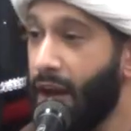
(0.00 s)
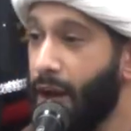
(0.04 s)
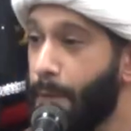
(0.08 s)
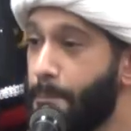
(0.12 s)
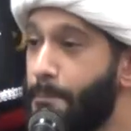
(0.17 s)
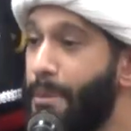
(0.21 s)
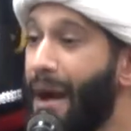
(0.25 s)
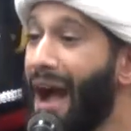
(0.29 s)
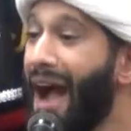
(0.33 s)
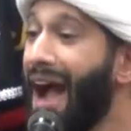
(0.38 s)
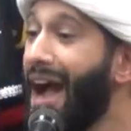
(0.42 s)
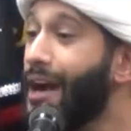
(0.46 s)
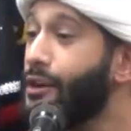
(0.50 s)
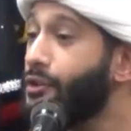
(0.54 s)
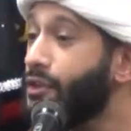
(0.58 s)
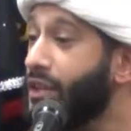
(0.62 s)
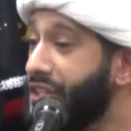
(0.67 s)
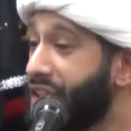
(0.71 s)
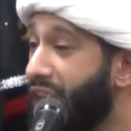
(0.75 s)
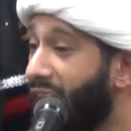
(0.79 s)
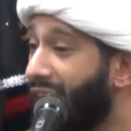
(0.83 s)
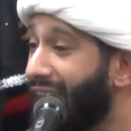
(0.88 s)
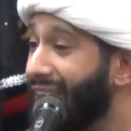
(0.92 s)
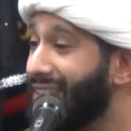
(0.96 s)

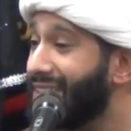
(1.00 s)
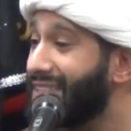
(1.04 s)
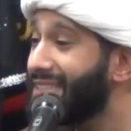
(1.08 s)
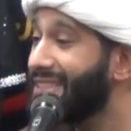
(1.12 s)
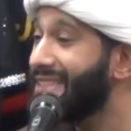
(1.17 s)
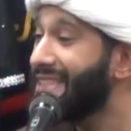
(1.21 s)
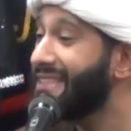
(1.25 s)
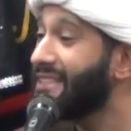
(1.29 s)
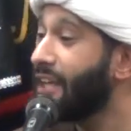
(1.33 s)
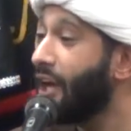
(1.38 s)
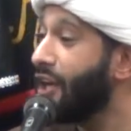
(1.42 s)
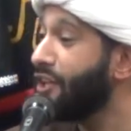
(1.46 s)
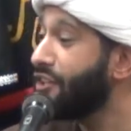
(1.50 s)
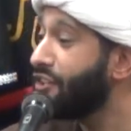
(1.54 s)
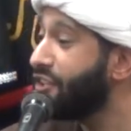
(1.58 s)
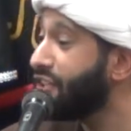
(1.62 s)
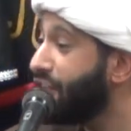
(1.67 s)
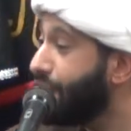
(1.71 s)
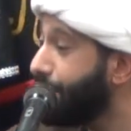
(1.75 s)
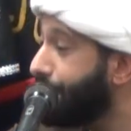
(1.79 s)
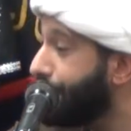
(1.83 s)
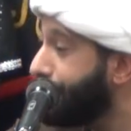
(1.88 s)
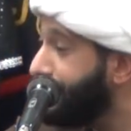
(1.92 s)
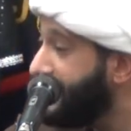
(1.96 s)
Paradise is under
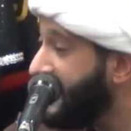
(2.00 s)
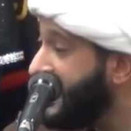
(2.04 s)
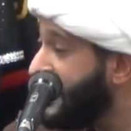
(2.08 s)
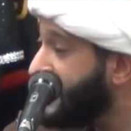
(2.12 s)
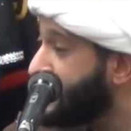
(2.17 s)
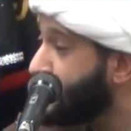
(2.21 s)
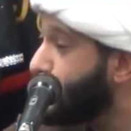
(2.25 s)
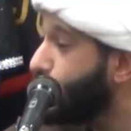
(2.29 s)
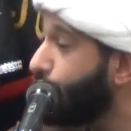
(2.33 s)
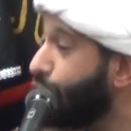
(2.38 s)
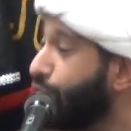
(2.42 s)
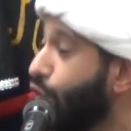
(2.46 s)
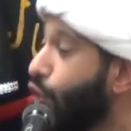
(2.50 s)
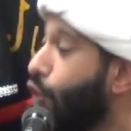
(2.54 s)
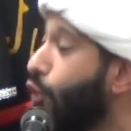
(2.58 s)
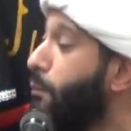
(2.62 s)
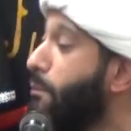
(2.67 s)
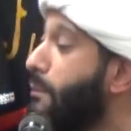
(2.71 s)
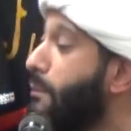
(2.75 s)
the feet of your